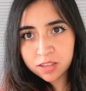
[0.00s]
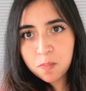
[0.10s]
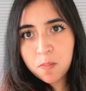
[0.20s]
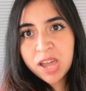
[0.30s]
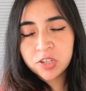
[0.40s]

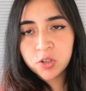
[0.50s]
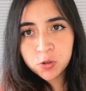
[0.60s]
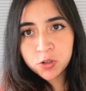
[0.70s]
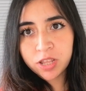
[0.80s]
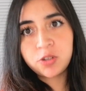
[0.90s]
Make sure
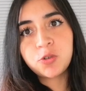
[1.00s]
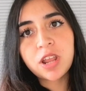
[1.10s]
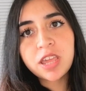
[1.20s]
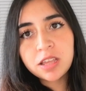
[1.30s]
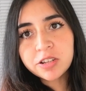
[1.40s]
that your
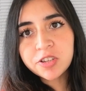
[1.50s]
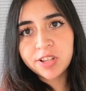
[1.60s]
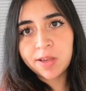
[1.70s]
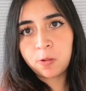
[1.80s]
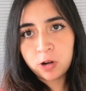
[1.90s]
English
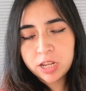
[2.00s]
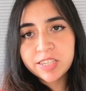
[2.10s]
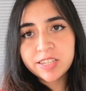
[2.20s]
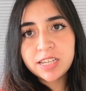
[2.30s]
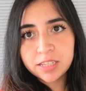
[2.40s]
level is
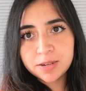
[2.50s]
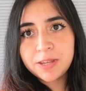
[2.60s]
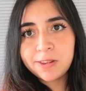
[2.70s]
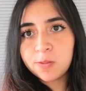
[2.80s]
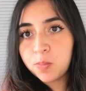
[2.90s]

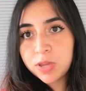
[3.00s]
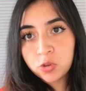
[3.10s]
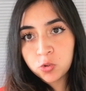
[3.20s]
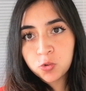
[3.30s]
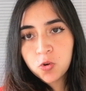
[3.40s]
intermediate
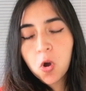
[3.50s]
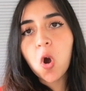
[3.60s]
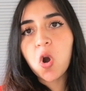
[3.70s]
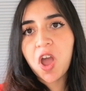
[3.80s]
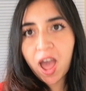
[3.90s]
B2
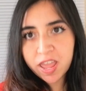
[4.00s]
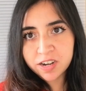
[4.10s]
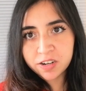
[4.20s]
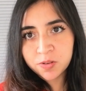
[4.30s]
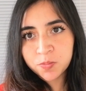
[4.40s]
or higher.
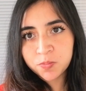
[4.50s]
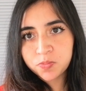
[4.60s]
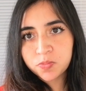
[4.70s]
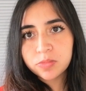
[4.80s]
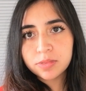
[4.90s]

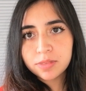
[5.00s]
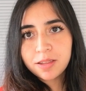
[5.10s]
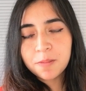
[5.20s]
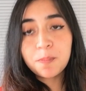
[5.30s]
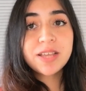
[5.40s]

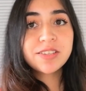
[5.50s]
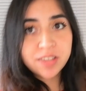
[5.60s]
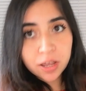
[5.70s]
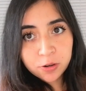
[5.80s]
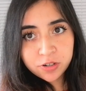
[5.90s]
My
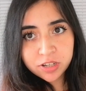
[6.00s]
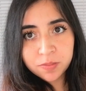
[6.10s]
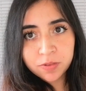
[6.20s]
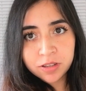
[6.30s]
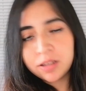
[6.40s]
second tip
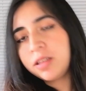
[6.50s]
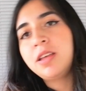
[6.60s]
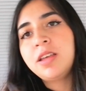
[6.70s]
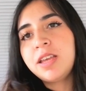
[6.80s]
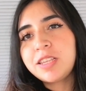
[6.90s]

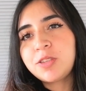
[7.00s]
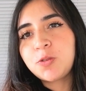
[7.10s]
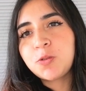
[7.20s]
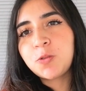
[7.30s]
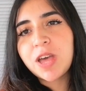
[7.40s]
is
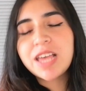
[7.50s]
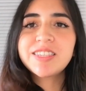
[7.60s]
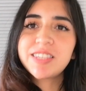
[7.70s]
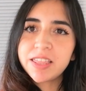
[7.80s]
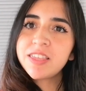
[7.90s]
to
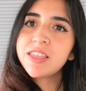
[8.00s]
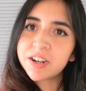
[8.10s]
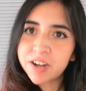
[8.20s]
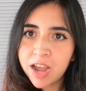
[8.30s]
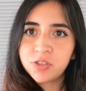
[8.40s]
study the
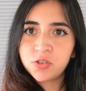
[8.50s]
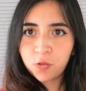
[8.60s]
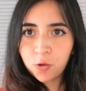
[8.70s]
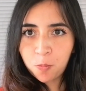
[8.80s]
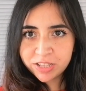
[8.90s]
right
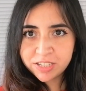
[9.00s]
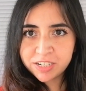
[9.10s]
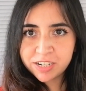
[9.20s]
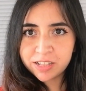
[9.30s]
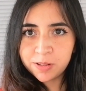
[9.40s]
TOEFL
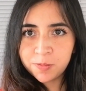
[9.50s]
material.